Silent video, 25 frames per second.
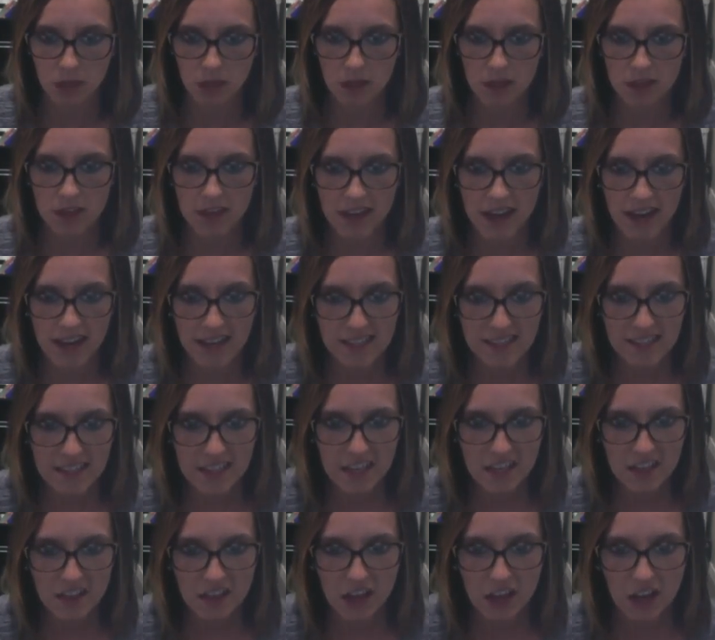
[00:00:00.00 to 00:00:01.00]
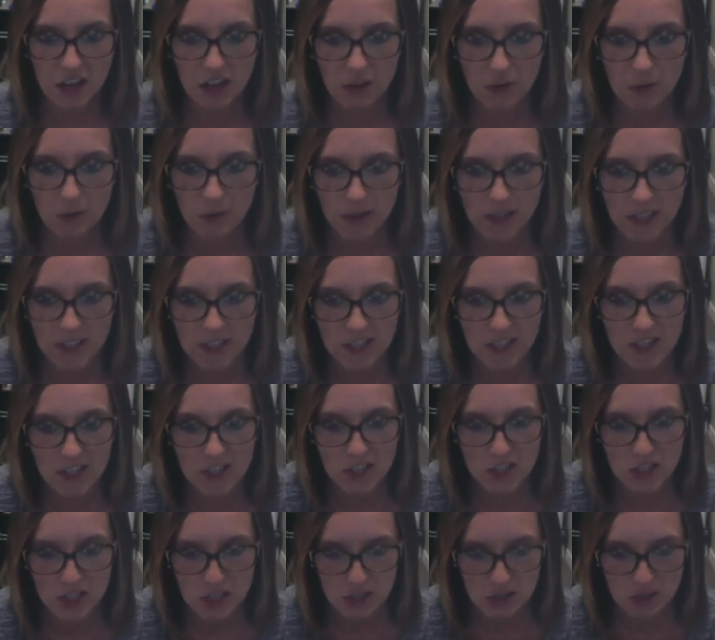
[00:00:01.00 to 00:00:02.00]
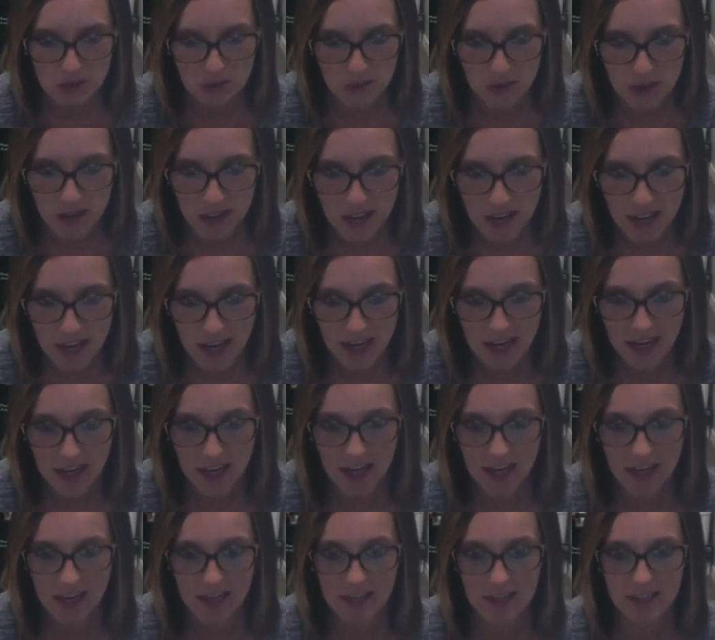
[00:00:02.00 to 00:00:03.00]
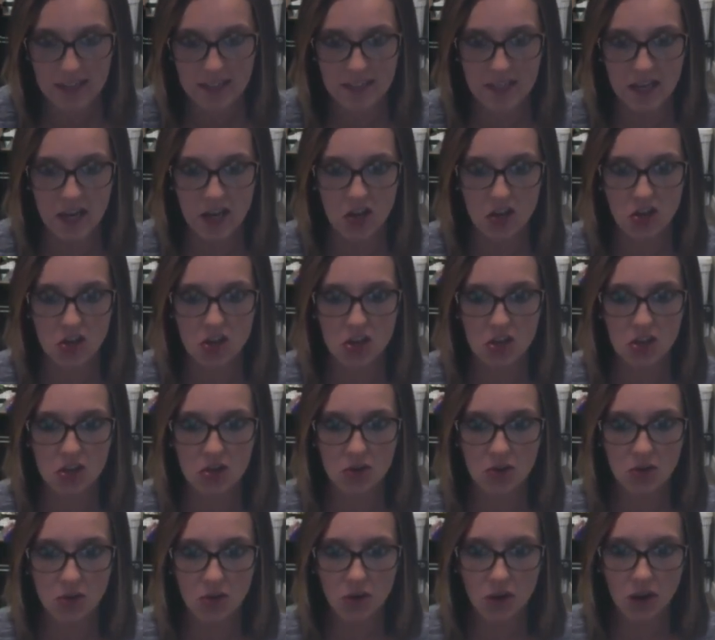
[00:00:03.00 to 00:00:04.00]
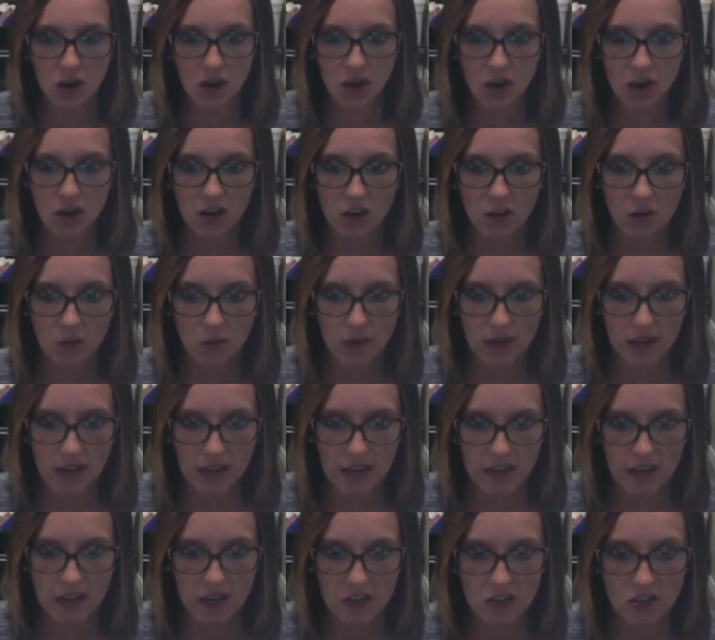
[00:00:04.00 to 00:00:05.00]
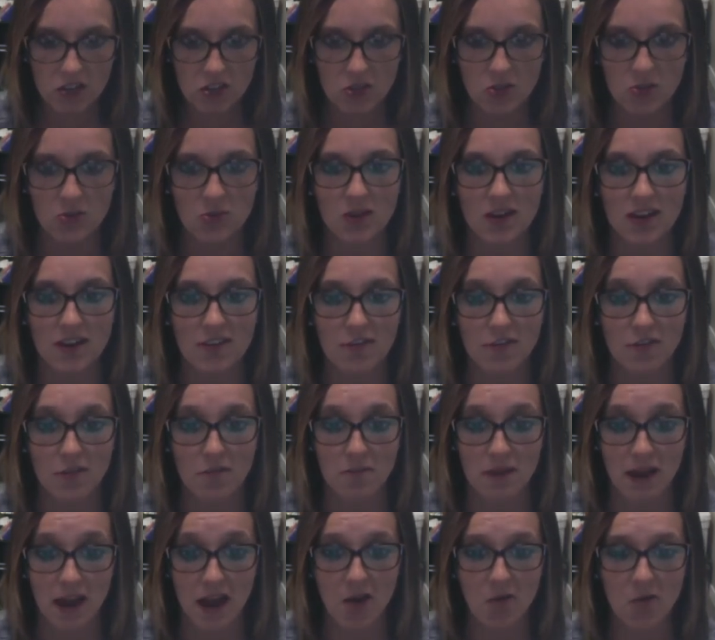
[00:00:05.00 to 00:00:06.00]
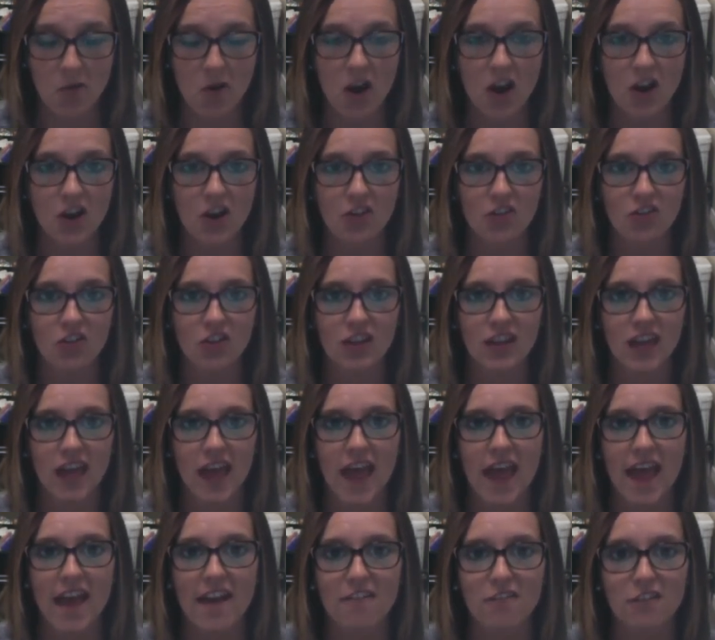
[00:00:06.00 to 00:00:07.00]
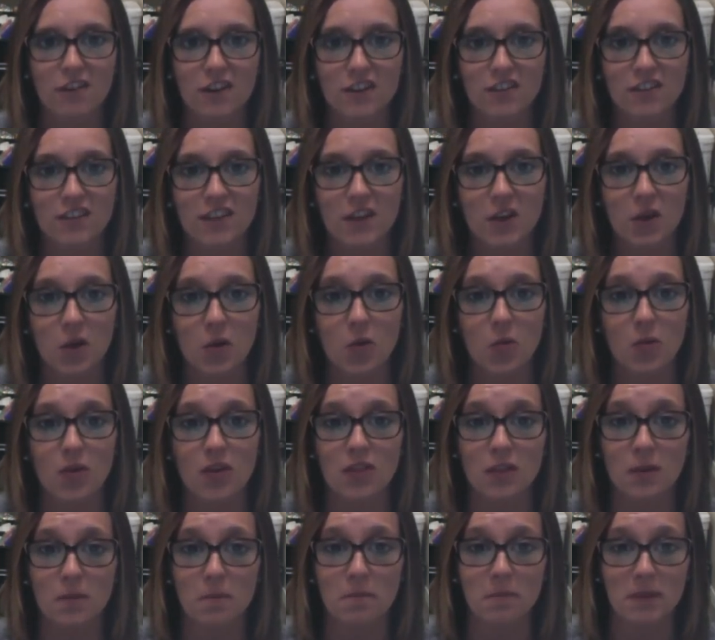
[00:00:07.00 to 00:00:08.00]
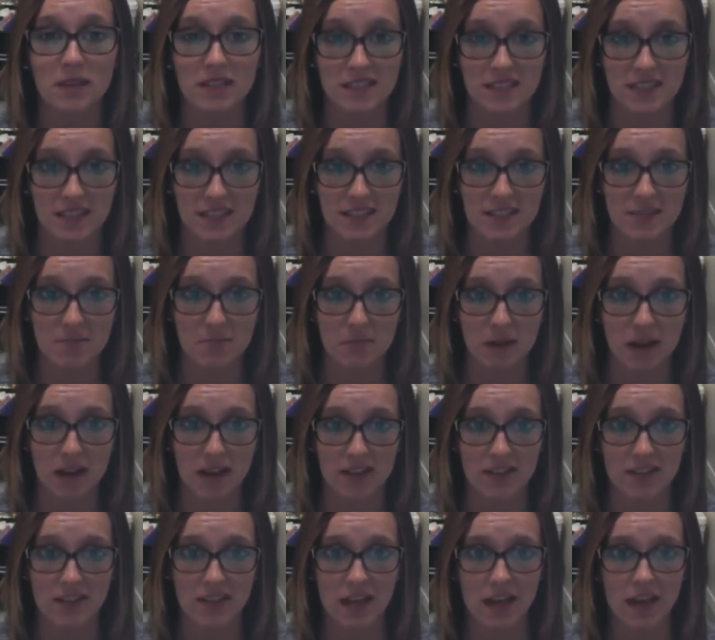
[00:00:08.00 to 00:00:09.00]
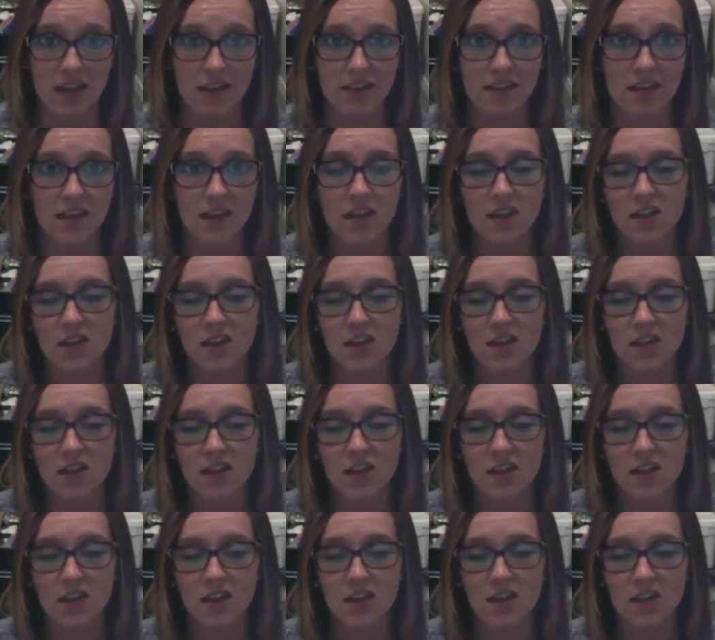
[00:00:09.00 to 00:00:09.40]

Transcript: the next thing that you're going to do is you are going to, from now on, look at everything with a business mindset.